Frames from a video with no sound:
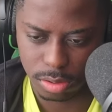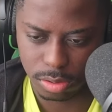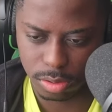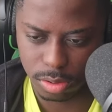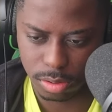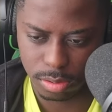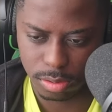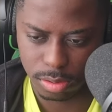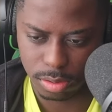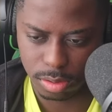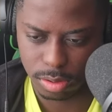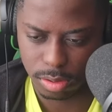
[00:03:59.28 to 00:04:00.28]
Let's go.
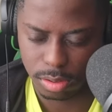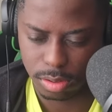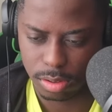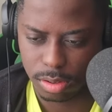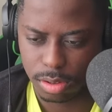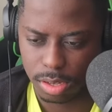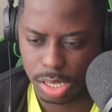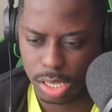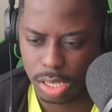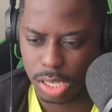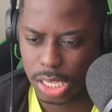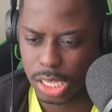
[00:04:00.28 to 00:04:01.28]
Danish.
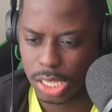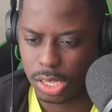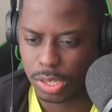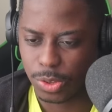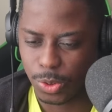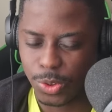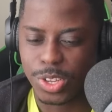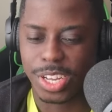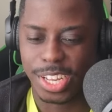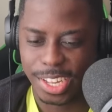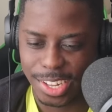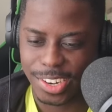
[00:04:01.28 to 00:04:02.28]

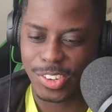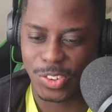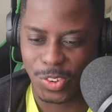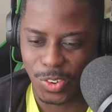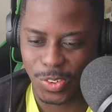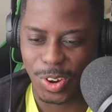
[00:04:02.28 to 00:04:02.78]
Okay, let's go